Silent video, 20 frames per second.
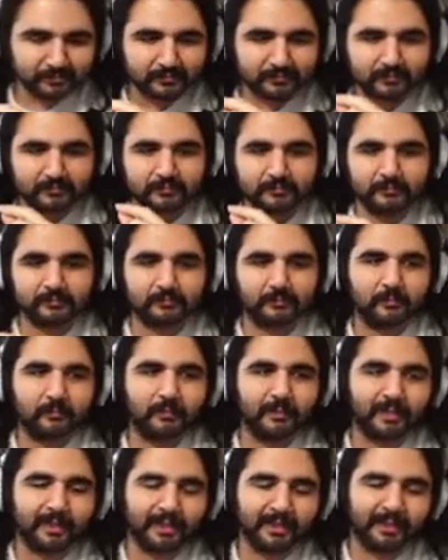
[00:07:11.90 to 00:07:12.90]

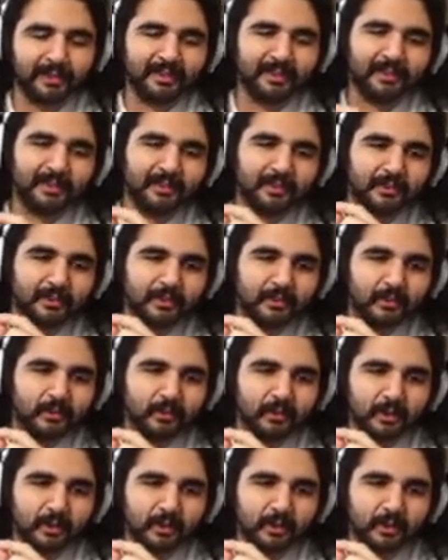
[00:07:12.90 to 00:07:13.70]
Nothing is said.